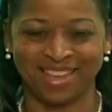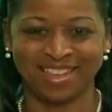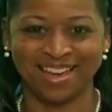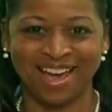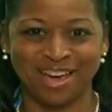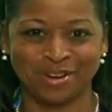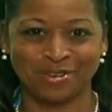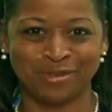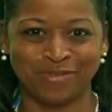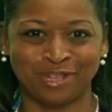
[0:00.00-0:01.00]
The Higher
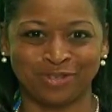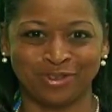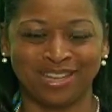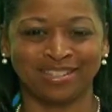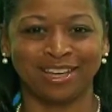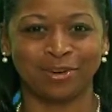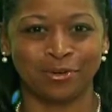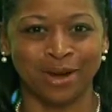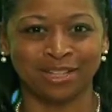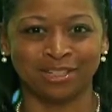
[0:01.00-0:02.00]
Ground Ministry is a
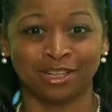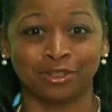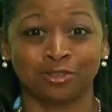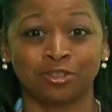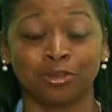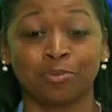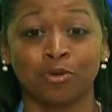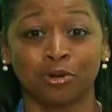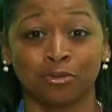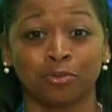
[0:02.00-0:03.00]
Christ centered
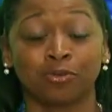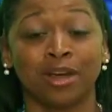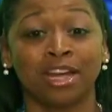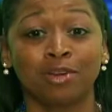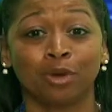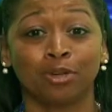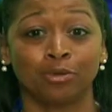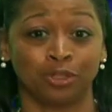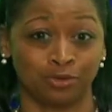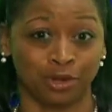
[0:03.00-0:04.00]
support group for anyone who is
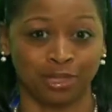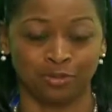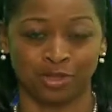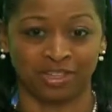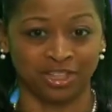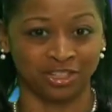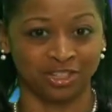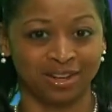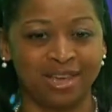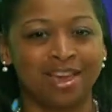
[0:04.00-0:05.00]
struggling with
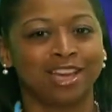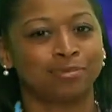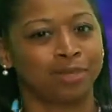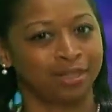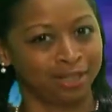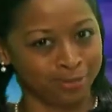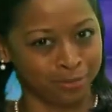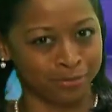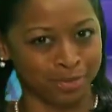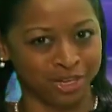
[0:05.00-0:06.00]
addiction, has been delivered
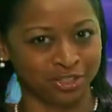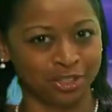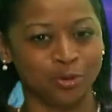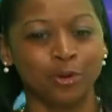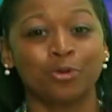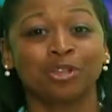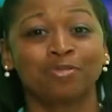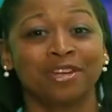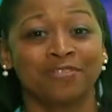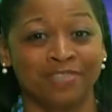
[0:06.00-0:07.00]
from addiction, or who has
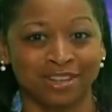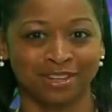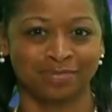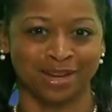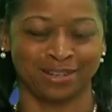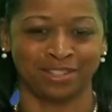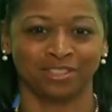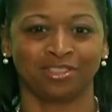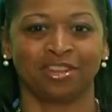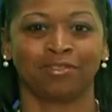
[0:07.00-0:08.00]
been affected by
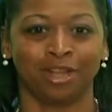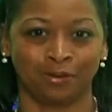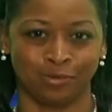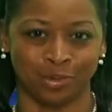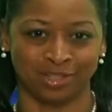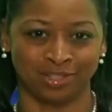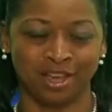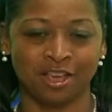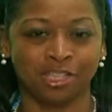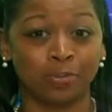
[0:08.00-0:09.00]
addictions of loved ones.
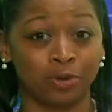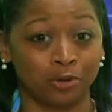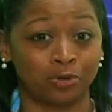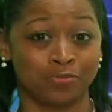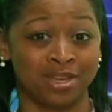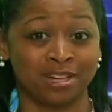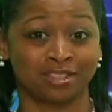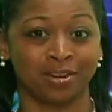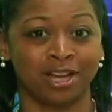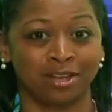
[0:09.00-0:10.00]
Support group meetings
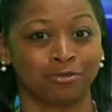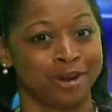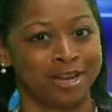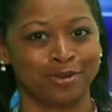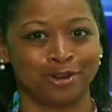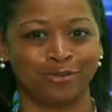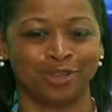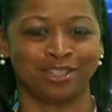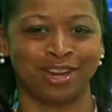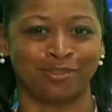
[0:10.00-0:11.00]
are held right here at New
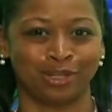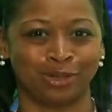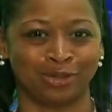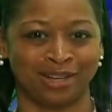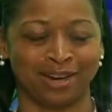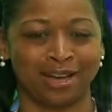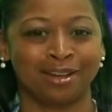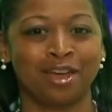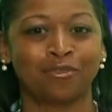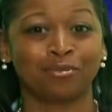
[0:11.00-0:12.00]
Vision every Tuesday night
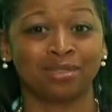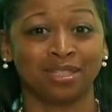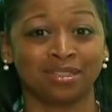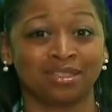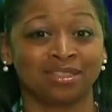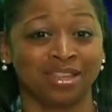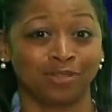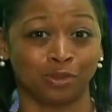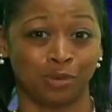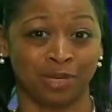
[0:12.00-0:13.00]
from 6 to
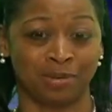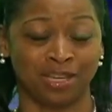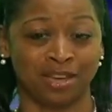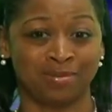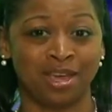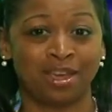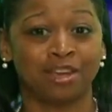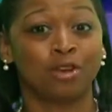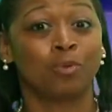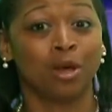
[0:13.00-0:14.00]
7:20 p.m.
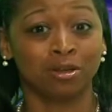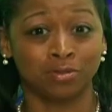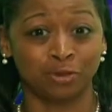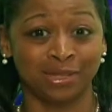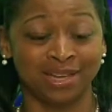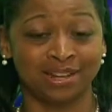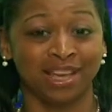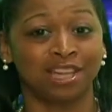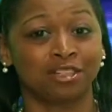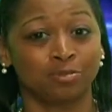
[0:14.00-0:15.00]
You're welcome to attend
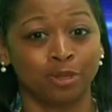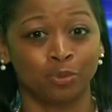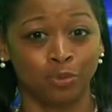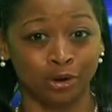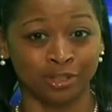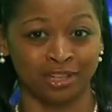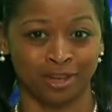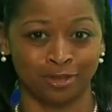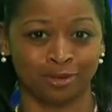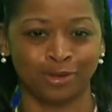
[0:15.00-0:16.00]
and to spread the word to
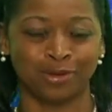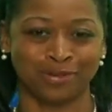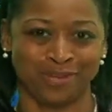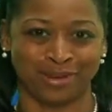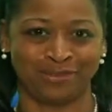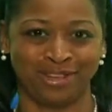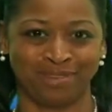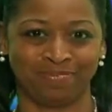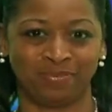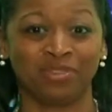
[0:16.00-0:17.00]
others who can benefit.
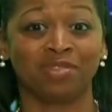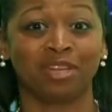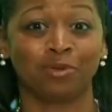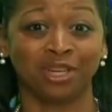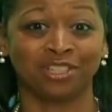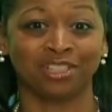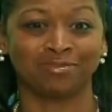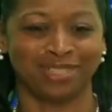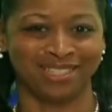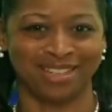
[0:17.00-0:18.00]
If you have any questions,
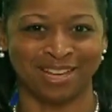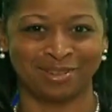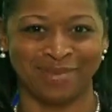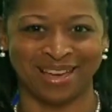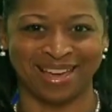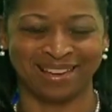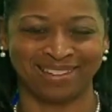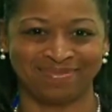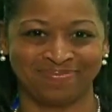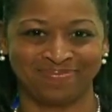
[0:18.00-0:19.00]
please see Elder Mac
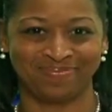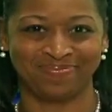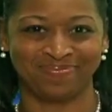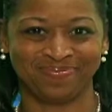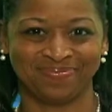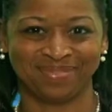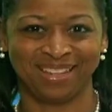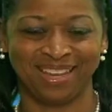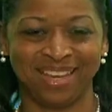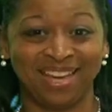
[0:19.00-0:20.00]
Allen.
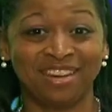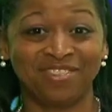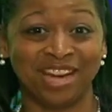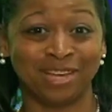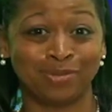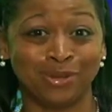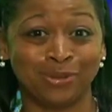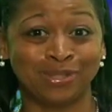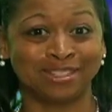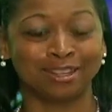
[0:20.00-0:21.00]
NVIM
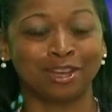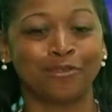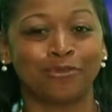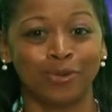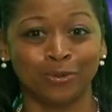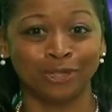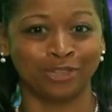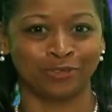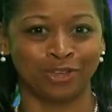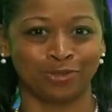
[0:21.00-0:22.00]
News is looking forward to
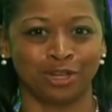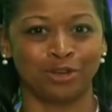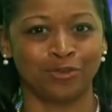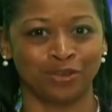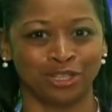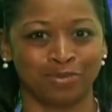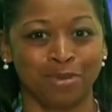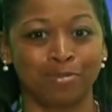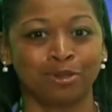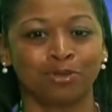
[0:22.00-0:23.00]
featuring New Vision
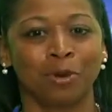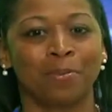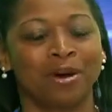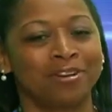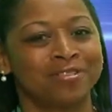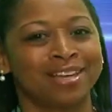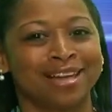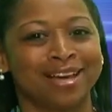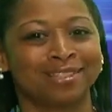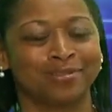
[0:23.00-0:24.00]
members who are part of the
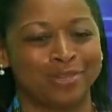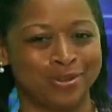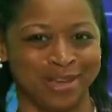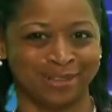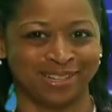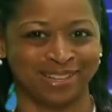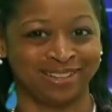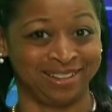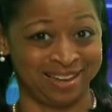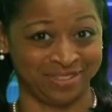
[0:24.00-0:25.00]
class of
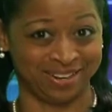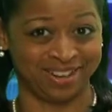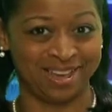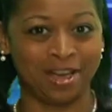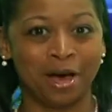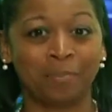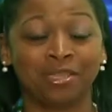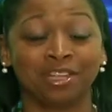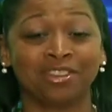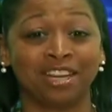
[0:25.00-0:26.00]
2011. Up
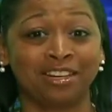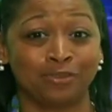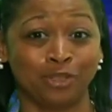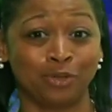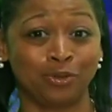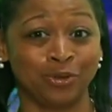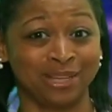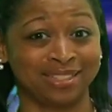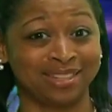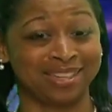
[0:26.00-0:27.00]
until the end of June, you can
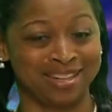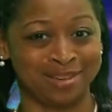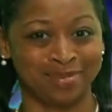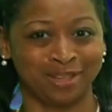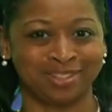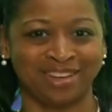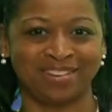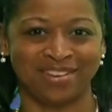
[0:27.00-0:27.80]
send an email to